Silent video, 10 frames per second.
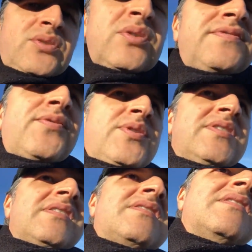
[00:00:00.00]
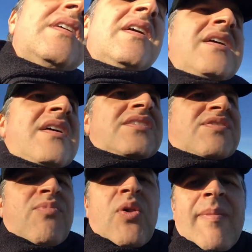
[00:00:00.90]
or for just
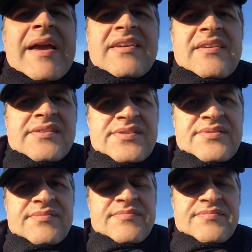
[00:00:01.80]
small-mindedness,